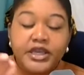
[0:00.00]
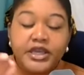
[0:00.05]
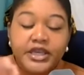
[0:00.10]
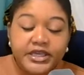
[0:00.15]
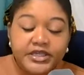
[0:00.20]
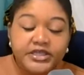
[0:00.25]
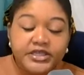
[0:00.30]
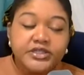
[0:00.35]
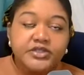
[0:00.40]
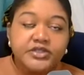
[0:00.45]

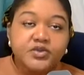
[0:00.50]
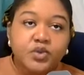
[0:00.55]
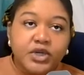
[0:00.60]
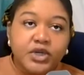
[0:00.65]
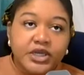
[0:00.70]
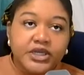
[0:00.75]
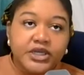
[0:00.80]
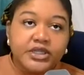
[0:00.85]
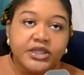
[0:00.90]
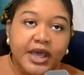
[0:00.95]
It is
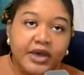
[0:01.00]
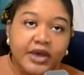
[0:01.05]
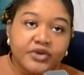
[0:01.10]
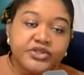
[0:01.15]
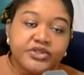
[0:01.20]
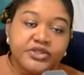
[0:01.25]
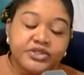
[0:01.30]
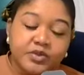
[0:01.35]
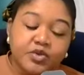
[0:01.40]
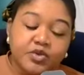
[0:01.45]
what
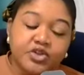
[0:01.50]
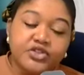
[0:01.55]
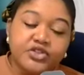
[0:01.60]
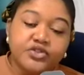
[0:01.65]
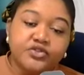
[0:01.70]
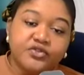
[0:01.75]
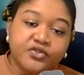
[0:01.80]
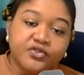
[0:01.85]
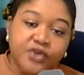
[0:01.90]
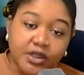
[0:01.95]
allows someone
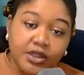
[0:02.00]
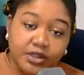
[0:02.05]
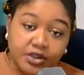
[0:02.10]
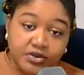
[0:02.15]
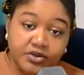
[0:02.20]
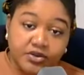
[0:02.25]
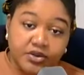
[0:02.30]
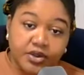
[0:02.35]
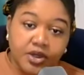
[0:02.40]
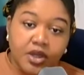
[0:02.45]
to
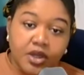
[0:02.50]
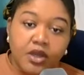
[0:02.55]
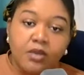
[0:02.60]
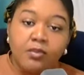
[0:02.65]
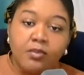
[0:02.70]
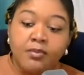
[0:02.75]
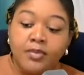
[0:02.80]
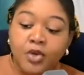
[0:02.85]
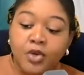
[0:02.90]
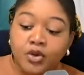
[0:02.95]
follow
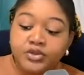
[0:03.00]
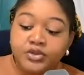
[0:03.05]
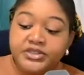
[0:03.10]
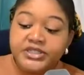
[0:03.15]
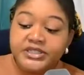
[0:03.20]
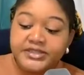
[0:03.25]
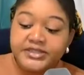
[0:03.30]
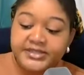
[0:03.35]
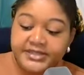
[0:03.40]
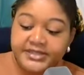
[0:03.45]

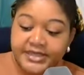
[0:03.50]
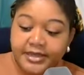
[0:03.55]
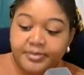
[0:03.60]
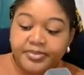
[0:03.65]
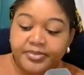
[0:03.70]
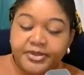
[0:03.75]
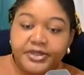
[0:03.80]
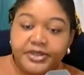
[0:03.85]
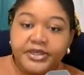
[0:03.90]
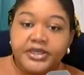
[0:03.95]

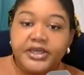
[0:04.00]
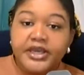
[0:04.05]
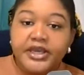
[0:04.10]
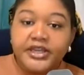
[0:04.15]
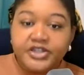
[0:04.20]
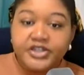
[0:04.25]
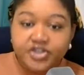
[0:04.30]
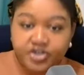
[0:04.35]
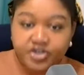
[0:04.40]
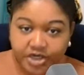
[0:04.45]
multi-step
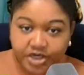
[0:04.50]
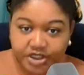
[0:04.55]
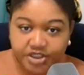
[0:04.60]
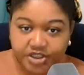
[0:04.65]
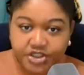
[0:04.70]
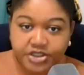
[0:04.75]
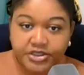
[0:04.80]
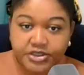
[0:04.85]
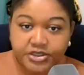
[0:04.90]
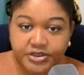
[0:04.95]

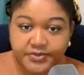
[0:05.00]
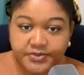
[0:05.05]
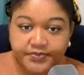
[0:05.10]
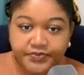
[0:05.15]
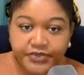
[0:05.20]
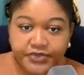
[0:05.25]
instructions.